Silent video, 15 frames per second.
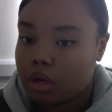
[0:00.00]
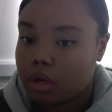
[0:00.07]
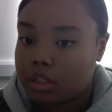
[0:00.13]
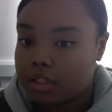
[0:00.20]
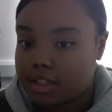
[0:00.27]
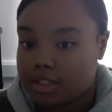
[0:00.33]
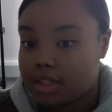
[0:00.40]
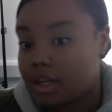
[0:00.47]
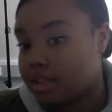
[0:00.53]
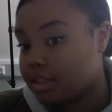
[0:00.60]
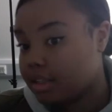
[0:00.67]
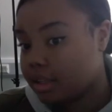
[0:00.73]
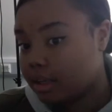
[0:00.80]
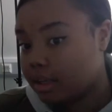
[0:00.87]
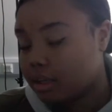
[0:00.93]

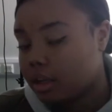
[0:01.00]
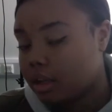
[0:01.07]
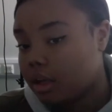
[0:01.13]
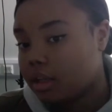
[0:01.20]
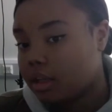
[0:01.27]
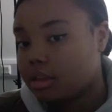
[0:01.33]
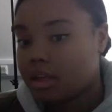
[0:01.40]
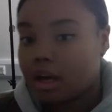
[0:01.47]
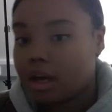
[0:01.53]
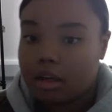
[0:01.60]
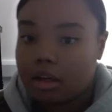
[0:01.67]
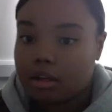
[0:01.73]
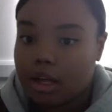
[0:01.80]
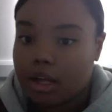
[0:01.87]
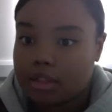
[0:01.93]
understanding
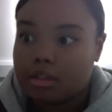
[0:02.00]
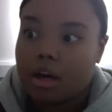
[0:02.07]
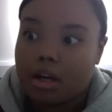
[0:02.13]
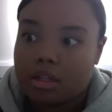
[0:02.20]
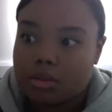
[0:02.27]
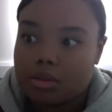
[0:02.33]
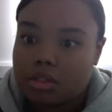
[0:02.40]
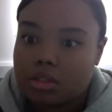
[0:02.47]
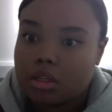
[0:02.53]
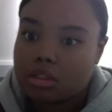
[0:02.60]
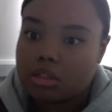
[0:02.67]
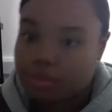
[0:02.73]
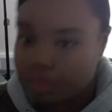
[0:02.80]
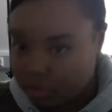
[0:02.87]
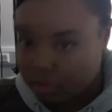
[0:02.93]
that Ed Gein was the
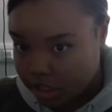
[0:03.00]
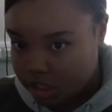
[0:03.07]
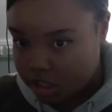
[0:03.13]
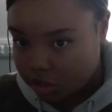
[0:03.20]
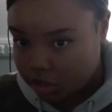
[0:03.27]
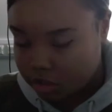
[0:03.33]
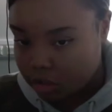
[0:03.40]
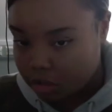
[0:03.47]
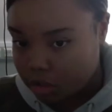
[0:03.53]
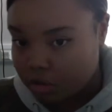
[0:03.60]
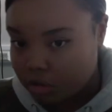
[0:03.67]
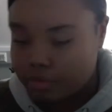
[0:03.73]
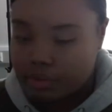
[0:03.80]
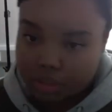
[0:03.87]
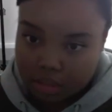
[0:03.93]
inspiration
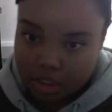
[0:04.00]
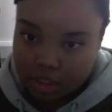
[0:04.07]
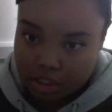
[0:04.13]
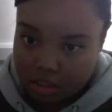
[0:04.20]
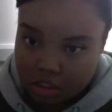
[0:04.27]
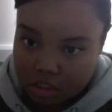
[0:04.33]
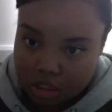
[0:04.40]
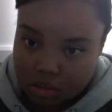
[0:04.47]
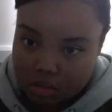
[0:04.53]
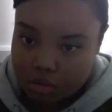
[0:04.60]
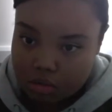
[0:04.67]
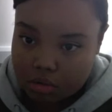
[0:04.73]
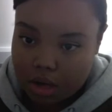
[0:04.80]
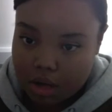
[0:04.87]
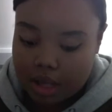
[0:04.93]
for Texas
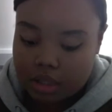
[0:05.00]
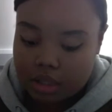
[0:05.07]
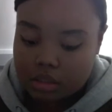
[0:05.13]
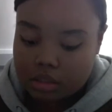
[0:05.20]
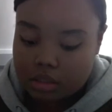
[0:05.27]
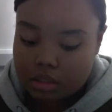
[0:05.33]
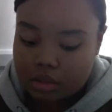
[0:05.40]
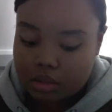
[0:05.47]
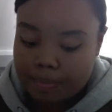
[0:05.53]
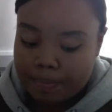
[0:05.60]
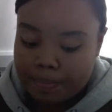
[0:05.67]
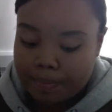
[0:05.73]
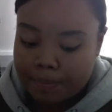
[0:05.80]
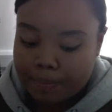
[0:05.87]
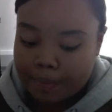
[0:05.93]
Chainsaw, and
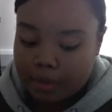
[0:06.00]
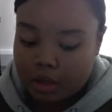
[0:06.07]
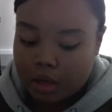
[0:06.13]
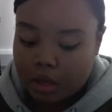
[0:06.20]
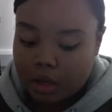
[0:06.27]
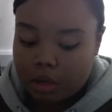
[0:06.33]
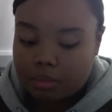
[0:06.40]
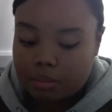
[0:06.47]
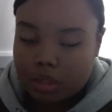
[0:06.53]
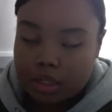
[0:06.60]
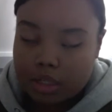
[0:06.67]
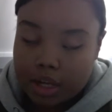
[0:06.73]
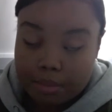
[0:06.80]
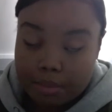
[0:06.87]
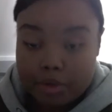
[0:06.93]
in
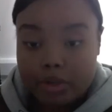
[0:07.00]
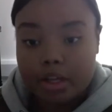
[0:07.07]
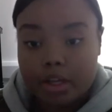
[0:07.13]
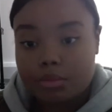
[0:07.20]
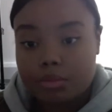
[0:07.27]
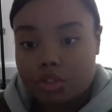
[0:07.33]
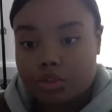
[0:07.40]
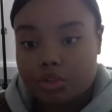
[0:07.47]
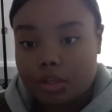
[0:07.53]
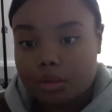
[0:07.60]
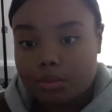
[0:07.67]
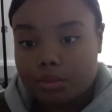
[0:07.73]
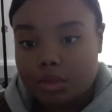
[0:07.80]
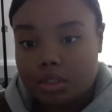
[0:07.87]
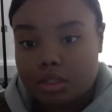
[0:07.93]
Nightmare on Elm Street,
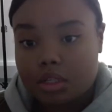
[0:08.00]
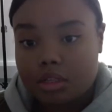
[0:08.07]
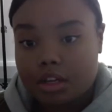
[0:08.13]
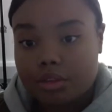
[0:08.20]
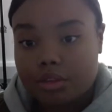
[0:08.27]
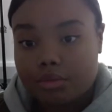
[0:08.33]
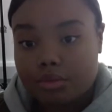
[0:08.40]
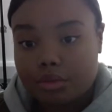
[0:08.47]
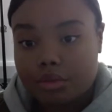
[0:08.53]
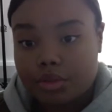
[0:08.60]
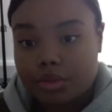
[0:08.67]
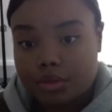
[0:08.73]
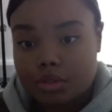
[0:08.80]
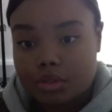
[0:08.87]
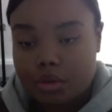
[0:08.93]
we see that through the
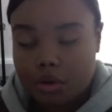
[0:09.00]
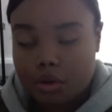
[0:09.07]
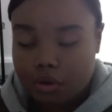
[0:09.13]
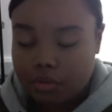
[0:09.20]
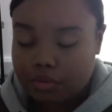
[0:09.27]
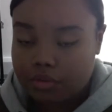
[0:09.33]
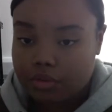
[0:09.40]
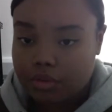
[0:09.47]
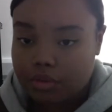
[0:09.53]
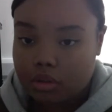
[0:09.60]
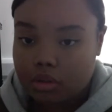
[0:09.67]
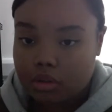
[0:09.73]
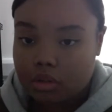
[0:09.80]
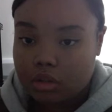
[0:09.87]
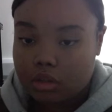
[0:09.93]
use of
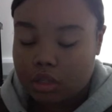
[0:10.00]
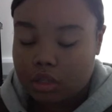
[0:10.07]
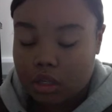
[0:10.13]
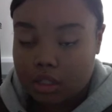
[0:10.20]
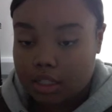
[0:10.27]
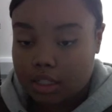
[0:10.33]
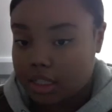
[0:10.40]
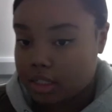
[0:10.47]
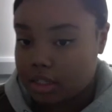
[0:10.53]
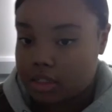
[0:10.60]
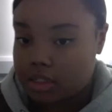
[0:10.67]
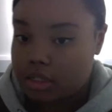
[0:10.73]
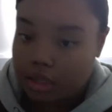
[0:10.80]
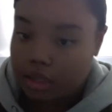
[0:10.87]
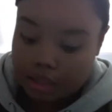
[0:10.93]
the young lady
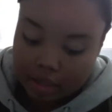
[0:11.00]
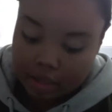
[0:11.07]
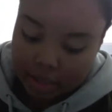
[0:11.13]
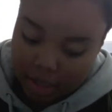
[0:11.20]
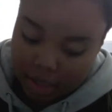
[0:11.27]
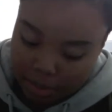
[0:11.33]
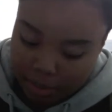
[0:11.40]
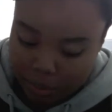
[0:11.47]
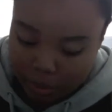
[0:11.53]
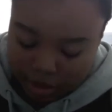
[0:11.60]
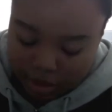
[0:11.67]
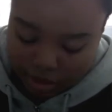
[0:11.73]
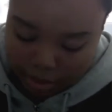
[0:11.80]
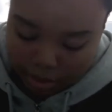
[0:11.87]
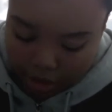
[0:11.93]
singing a hymn
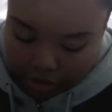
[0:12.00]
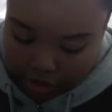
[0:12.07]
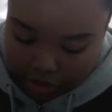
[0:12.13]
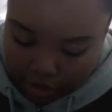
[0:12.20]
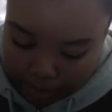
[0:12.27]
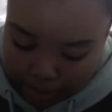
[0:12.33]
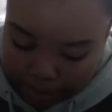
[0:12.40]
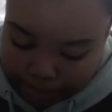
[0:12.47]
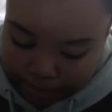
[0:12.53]
within the bathtub.